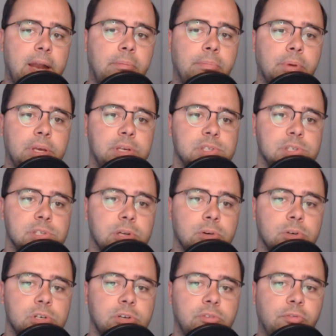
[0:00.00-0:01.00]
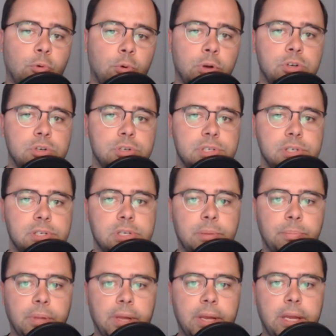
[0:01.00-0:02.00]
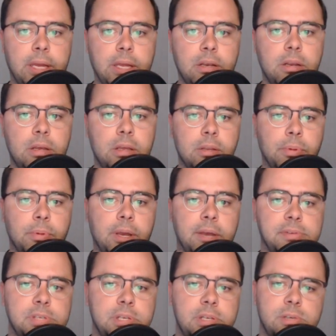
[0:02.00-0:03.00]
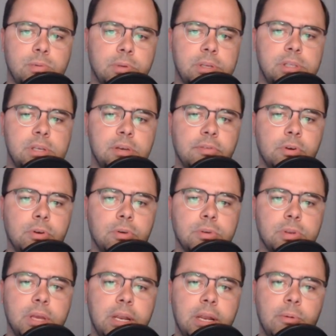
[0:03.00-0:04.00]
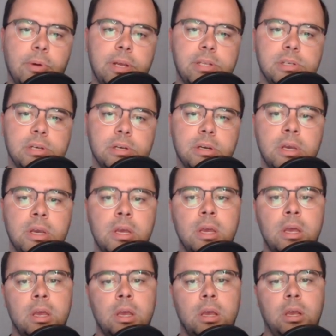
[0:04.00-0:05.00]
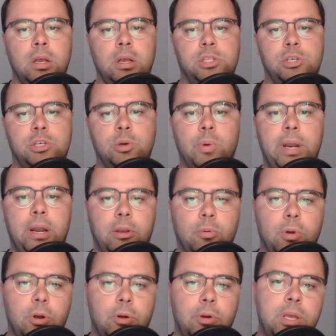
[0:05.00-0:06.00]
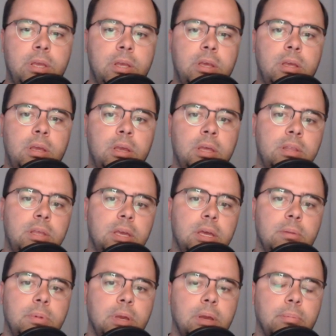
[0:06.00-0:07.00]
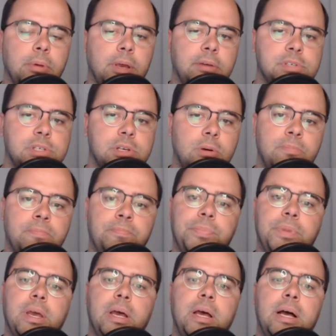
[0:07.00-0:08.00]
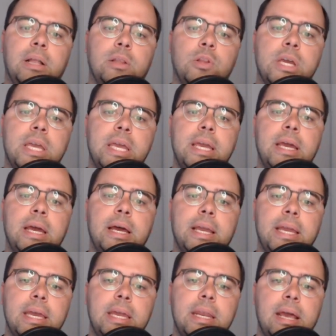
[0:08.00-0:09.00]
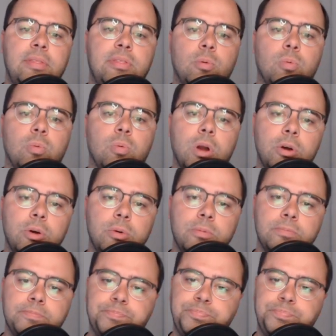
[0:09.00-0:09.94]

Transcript: of places that are just fortresses to play in the playoffs, and it's really difficult anyway to win on the road in the NBA playoffs. So looking again at the road,